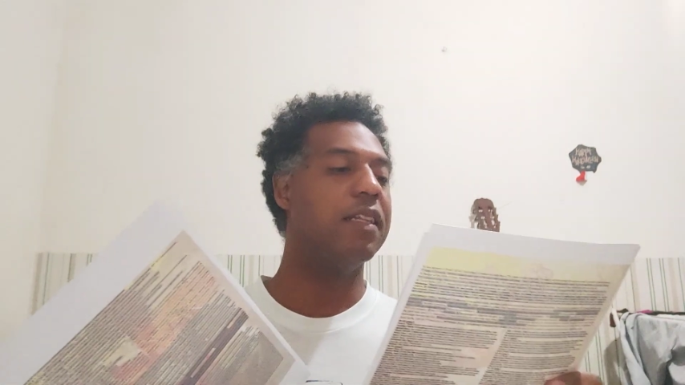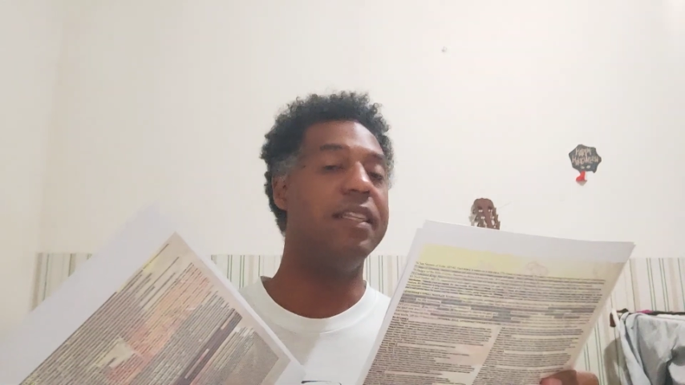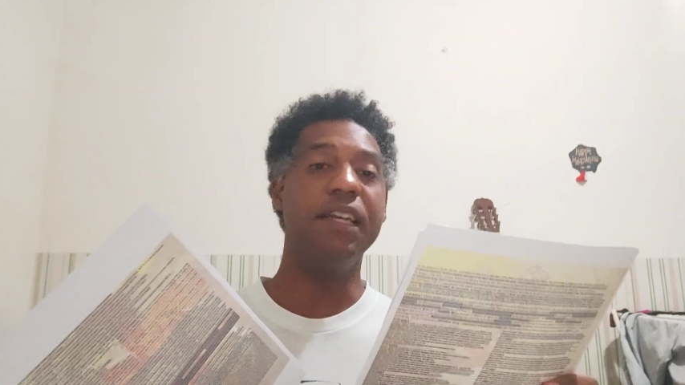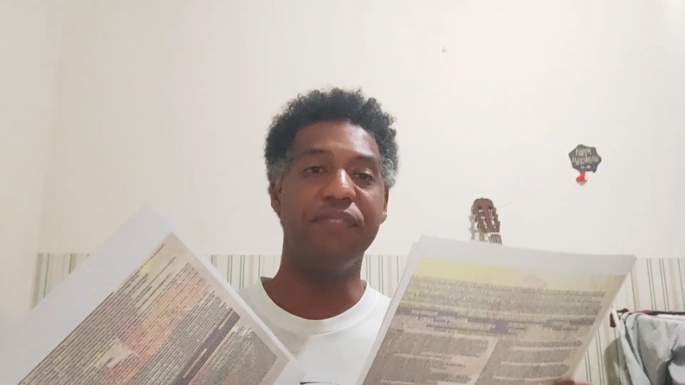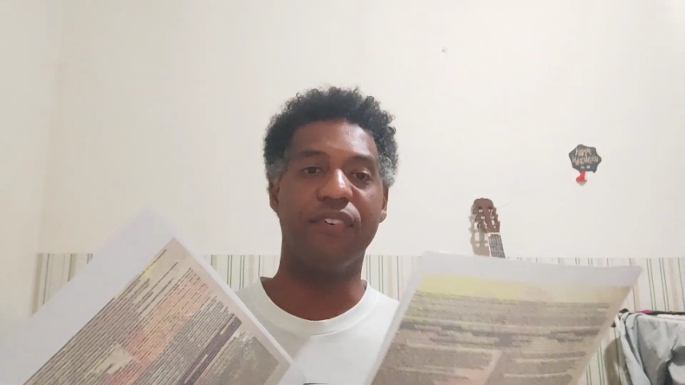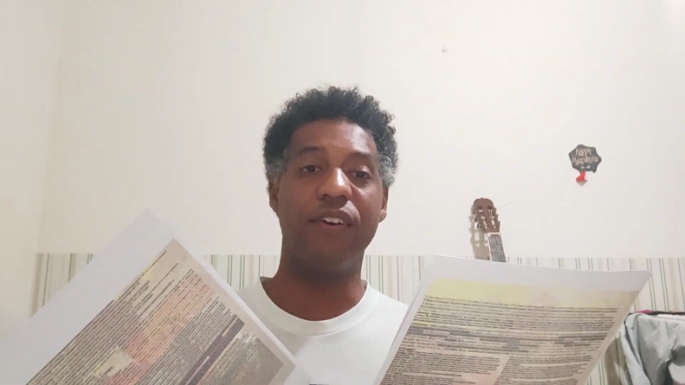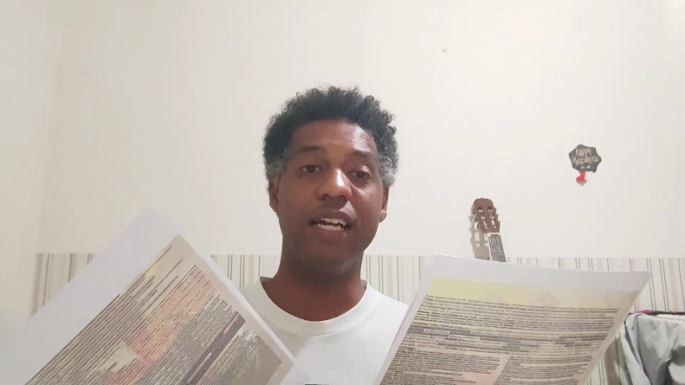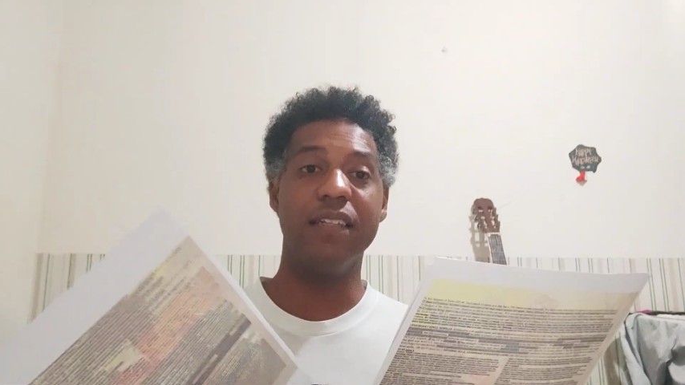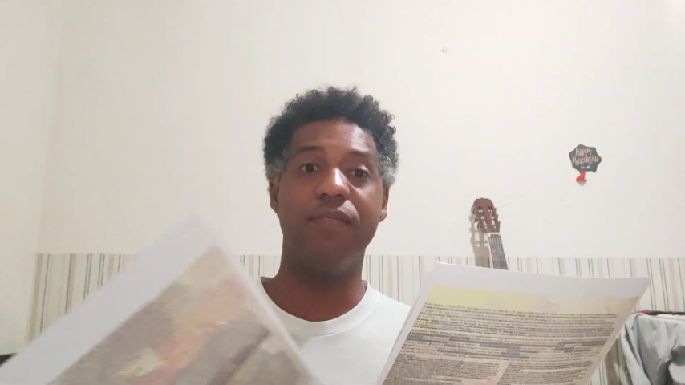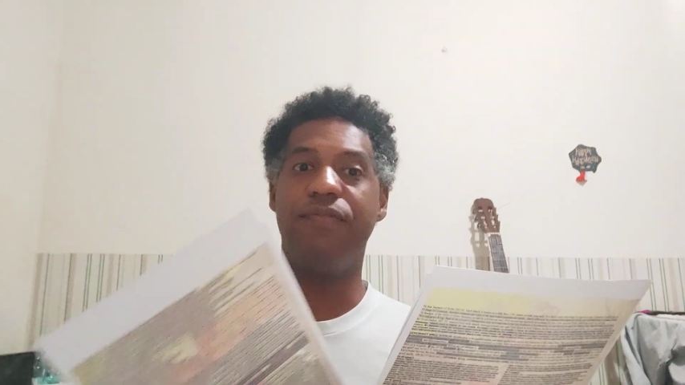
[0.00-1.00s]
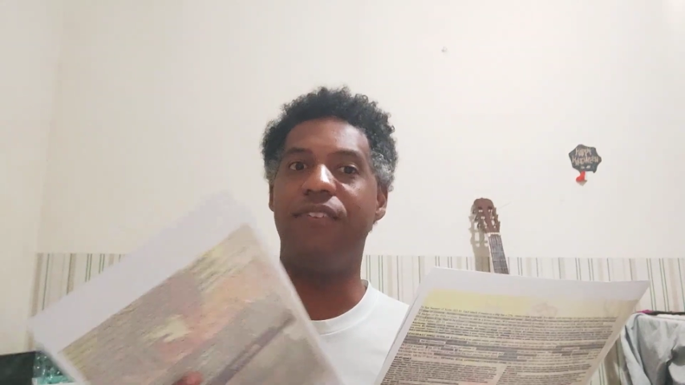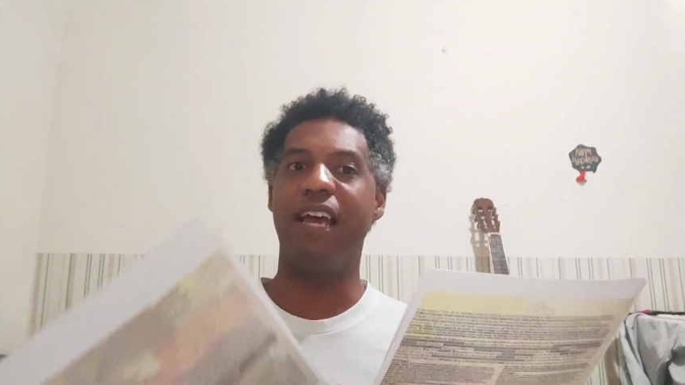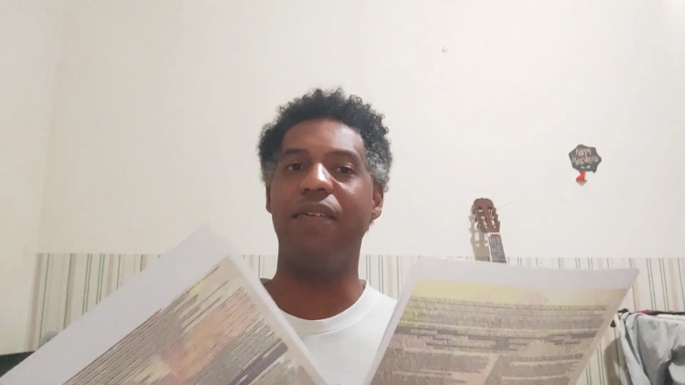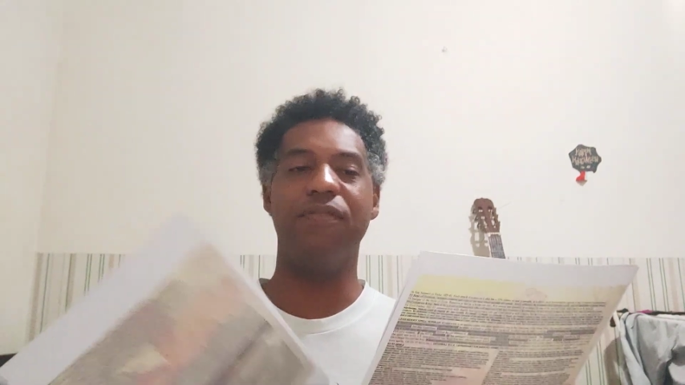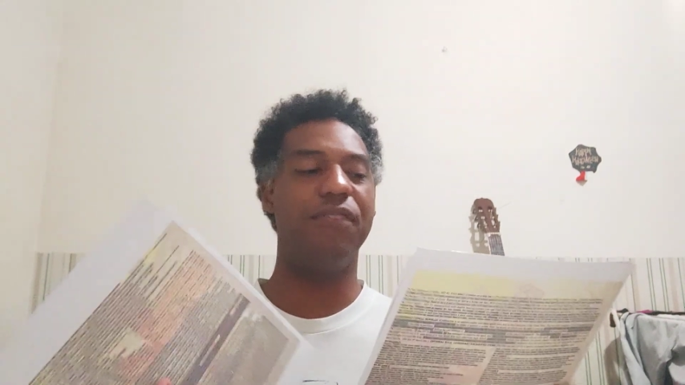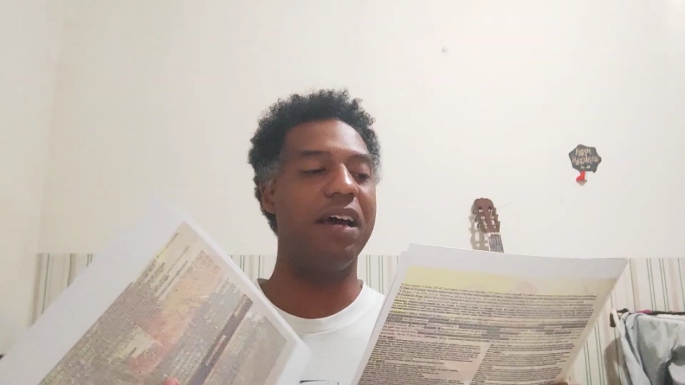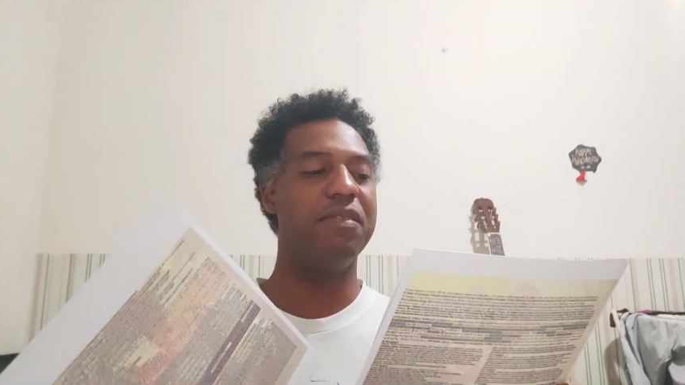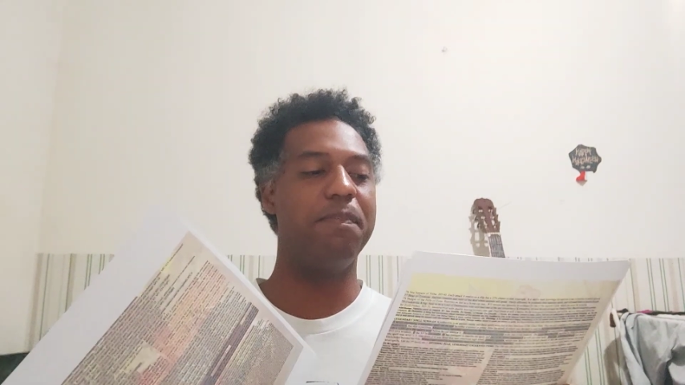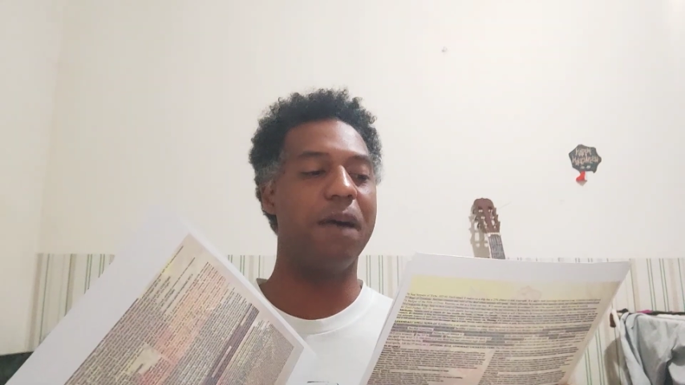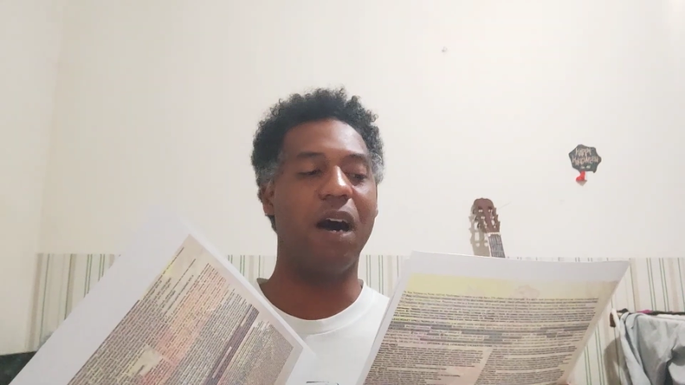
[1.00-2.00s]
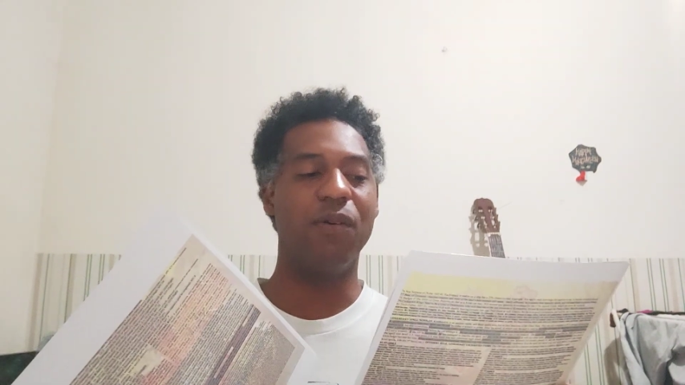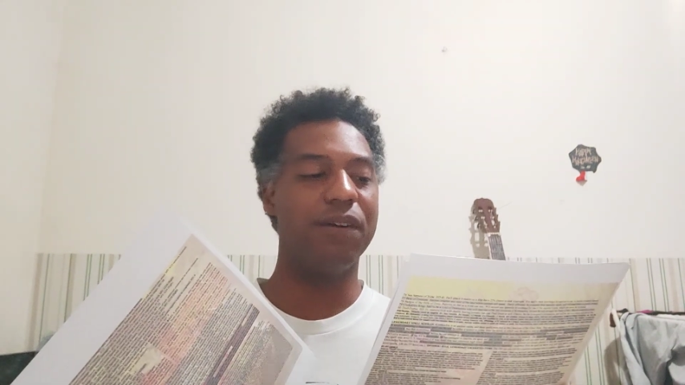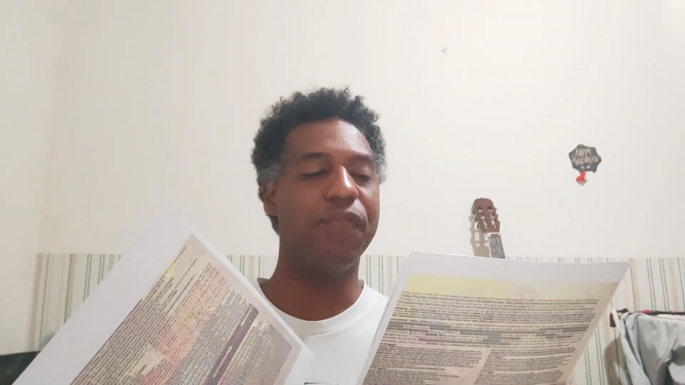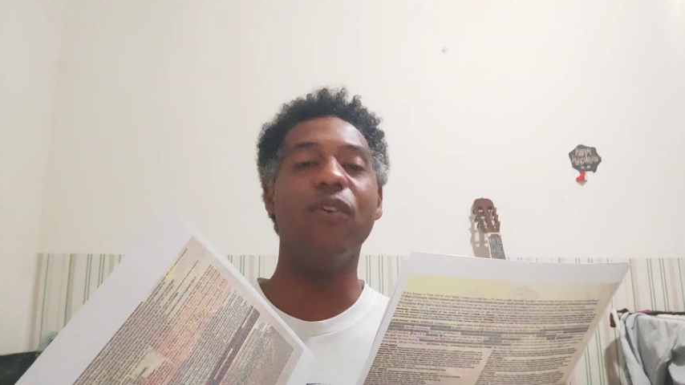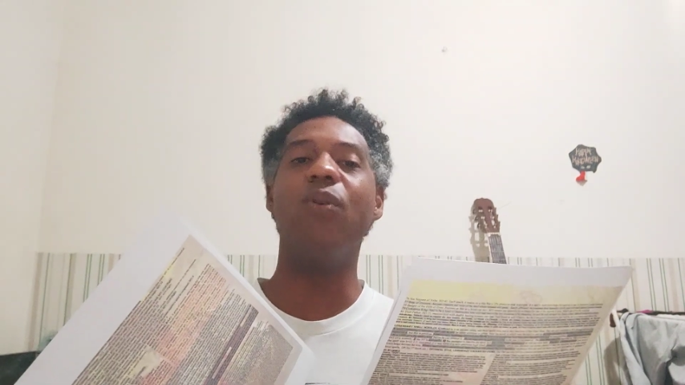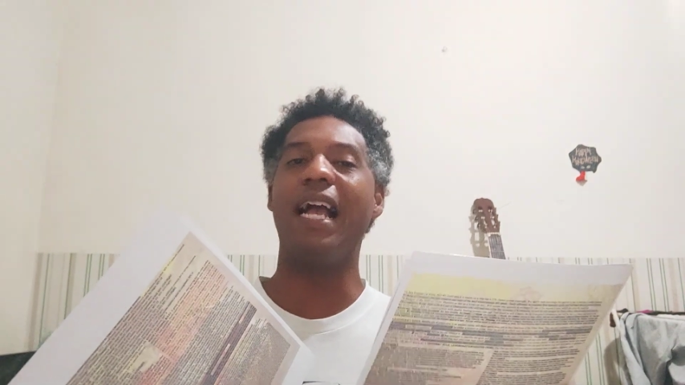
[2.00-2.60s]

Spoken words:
different very powerful